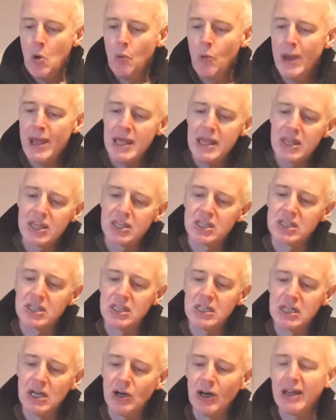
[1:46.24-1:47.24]
I
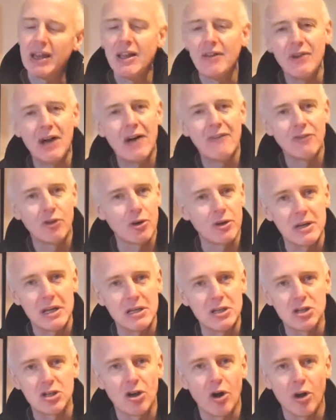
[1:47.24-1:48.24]
haven't got any
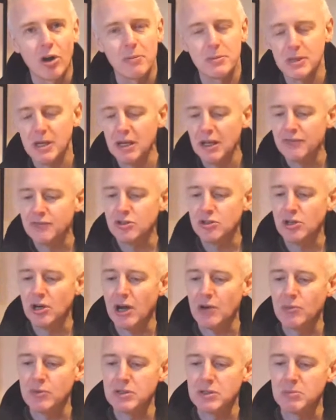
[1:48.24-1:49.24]
scallops. I'd love to
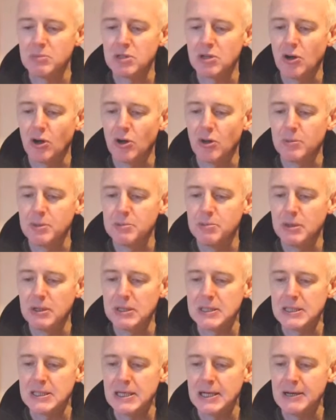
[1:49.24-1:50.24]
try it with some scallops,
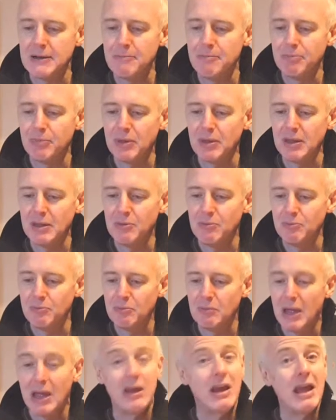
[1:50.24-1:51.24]
but
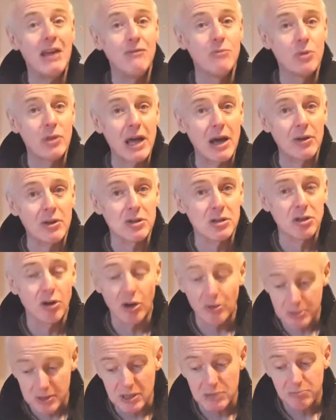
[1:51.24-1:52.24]
even without the
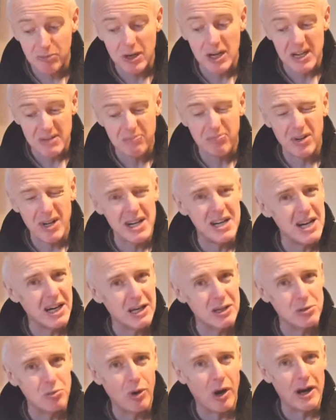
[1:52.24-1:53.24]
scallops, it's pretty
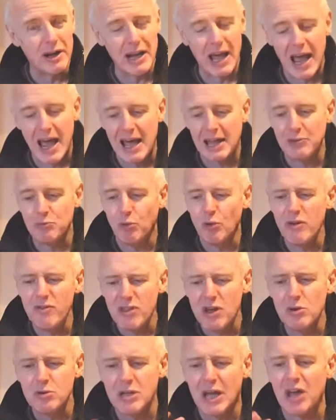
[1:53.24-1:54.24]
nice wine. And one
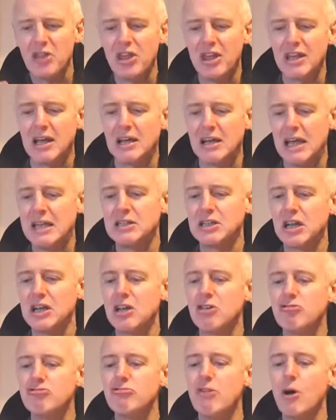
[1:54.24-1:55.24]
of those, I think, is
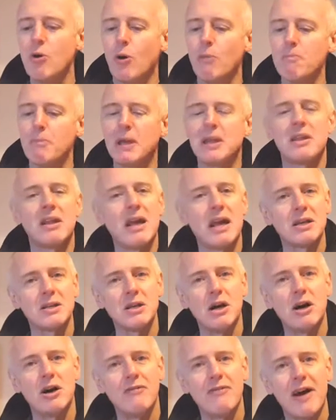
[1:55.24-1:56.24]
going to grow on me in the
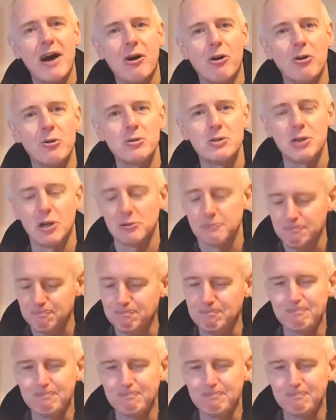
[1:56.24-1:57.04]
next half hour or so.